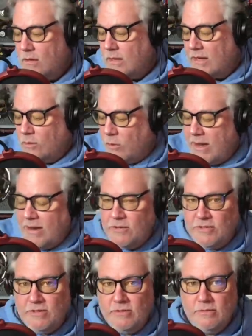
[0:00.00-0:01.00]
Like Laurie
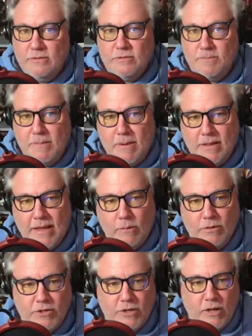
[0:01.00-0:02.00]
Anderson, speak my
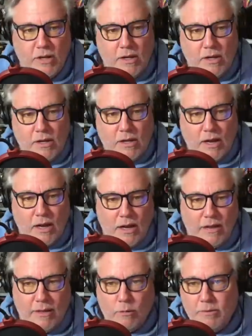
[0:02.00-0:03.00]
language.
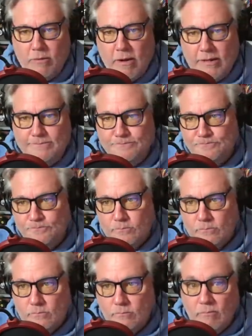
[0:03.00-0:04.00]
That would be great.
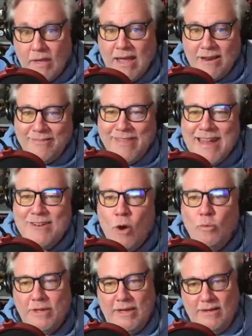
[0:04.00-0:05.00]
And on that
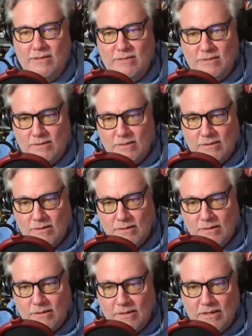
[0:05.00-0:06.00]
note, kids,
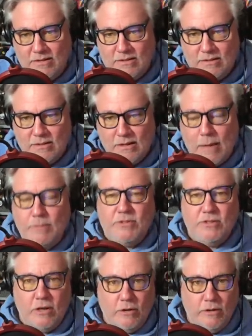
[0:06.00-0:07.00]
this
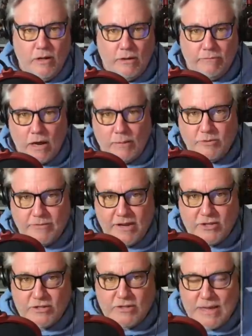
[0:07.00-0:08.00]
episode of
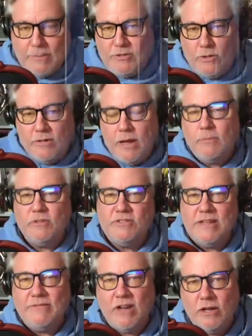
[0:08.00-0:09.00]
Robservations, episode number
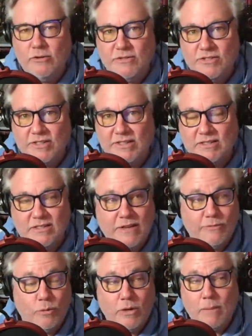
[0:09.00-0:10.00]

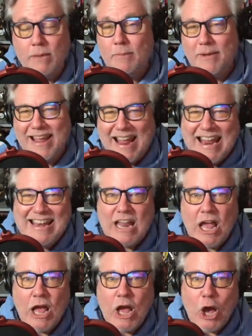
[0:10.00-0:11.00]
767, we're coming up on
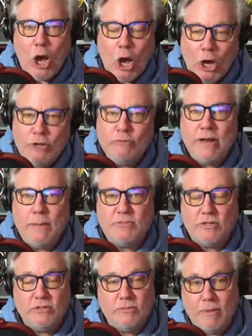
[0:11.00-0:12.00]
800
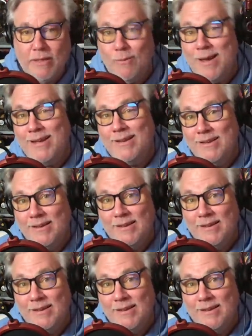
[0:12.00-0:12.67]
episodes. And by the way,